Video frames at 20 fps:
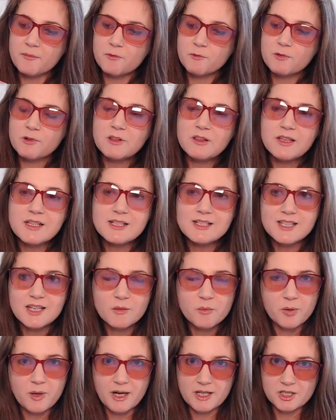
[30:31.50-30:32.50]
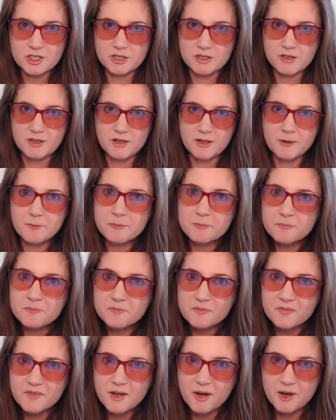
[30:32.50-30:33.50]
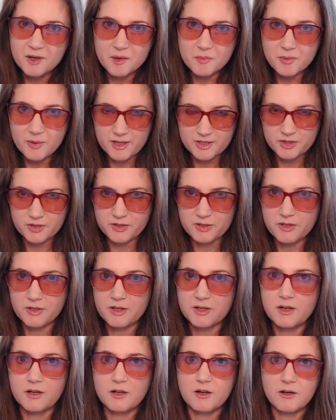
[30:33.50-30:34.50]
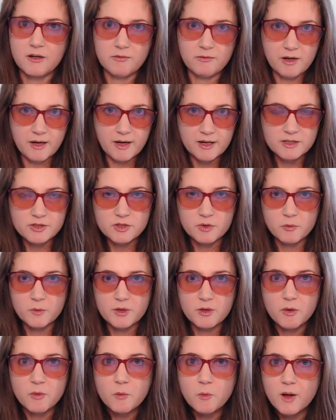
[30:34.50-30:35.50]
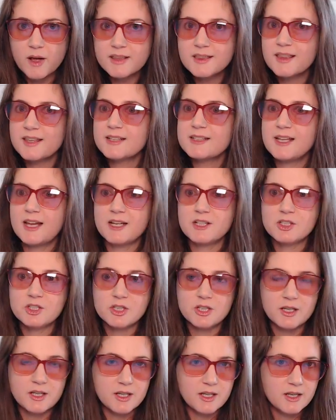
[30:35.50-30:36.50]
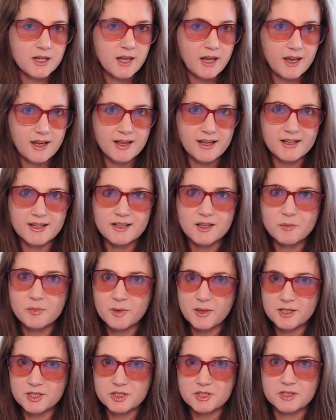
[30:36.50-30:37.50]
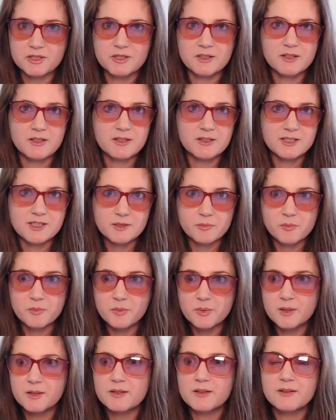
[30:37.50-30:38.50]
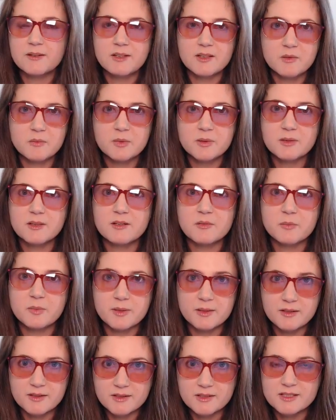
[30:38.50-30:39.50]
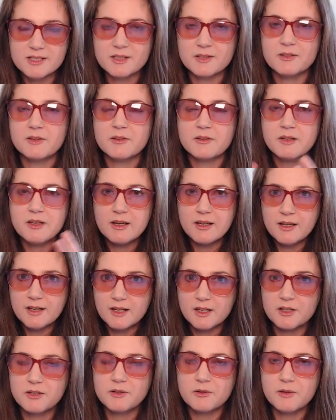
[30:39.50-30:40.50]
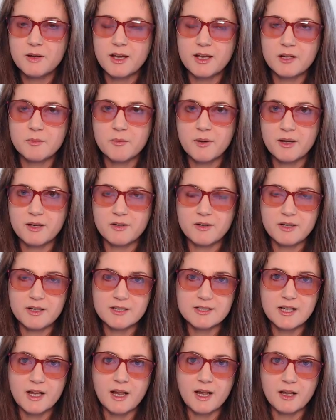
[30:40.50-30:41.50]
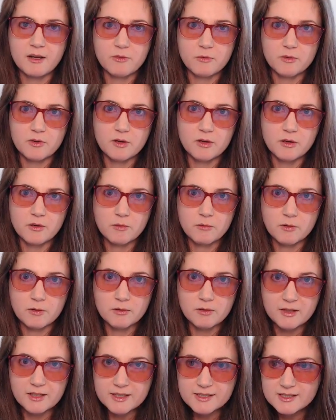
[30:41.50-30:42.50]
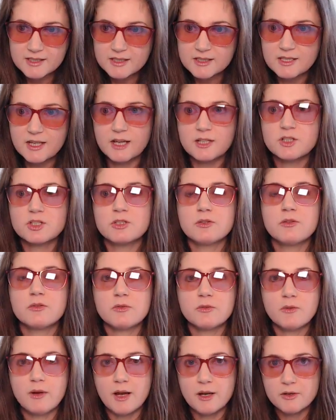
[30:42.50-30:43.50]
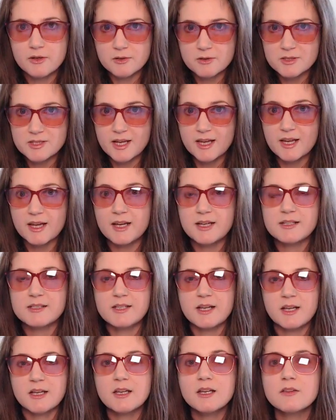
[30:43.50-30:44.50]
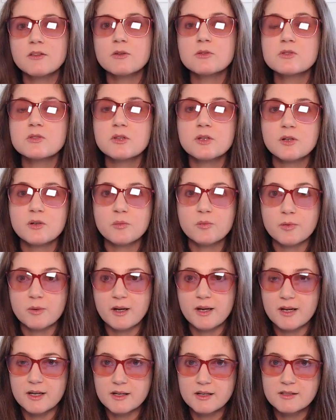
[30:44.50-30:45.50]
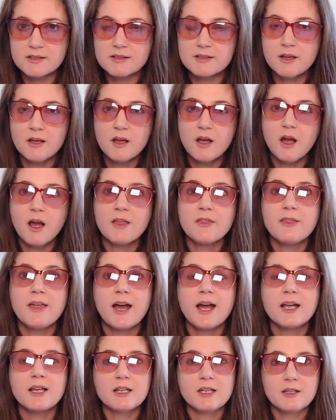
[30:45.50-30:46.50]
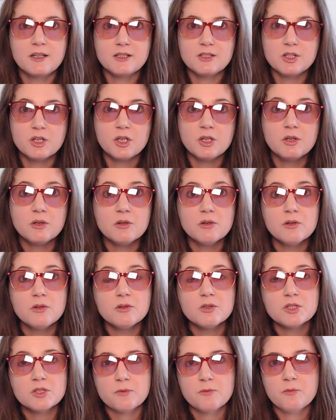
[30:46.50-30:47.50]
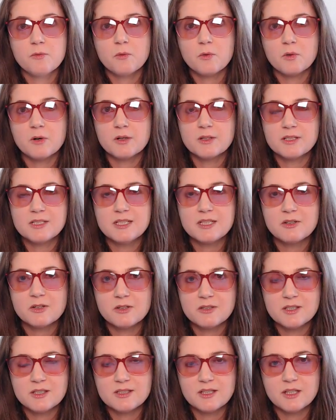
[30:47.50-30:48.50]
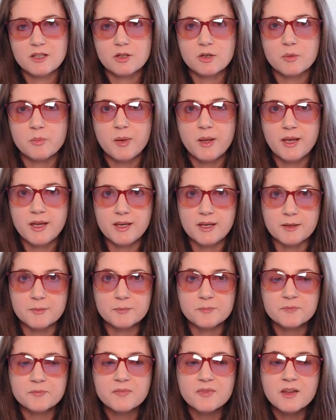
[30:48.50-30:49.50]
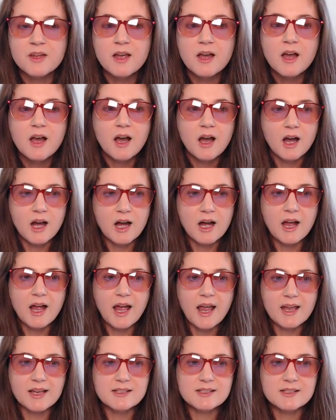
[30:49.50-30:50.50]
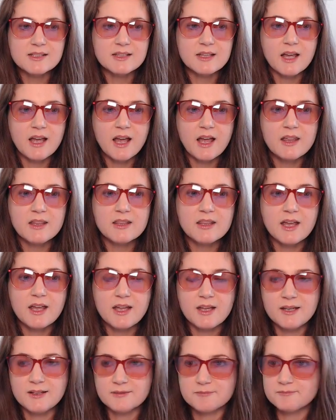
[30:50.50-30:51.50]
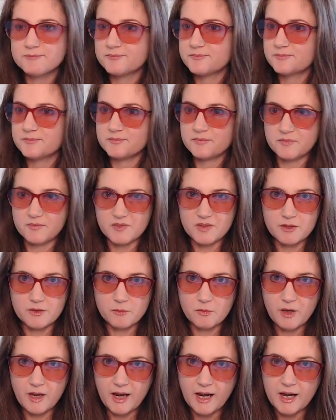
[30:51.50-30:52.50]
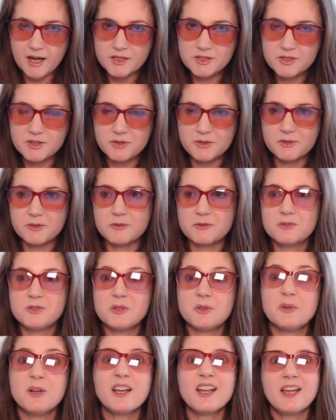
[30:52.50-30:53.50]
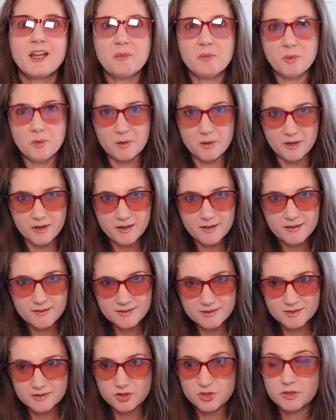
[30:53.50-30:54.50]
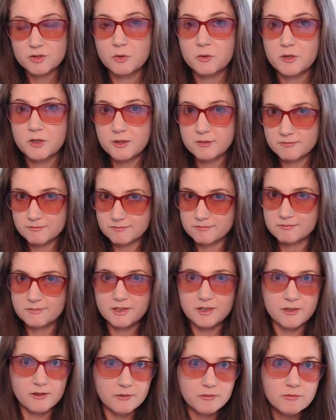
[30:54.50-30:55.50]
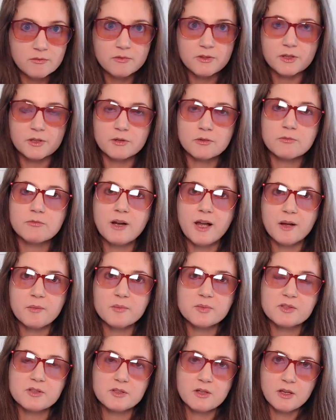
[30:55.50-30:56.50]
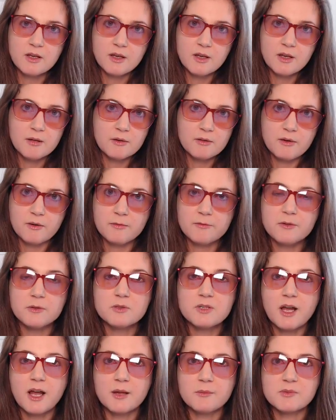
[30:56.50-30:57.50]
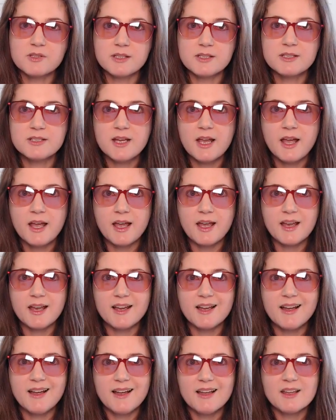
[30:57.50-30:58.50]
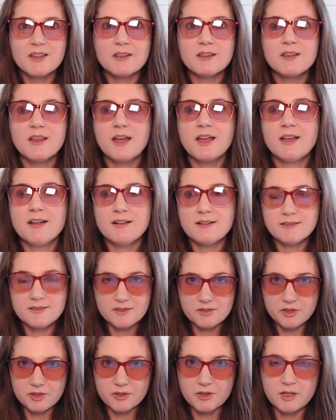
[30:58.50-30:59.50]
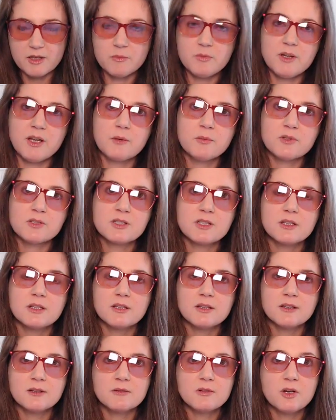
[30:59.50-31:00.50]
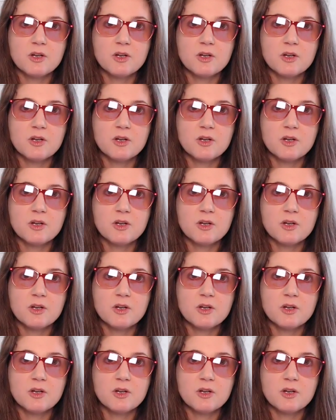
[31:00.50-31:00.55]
releasing pressure on a pressure cooker, right? So we don't want the tension and the pressure to build and build and build until you get a migraine attack. We're releasing tension throughout your day, taking those little breaks. That is huge for decreasing your pain. And then as you're doing it more, short, little reps, a few times a day, then you're going to be able to,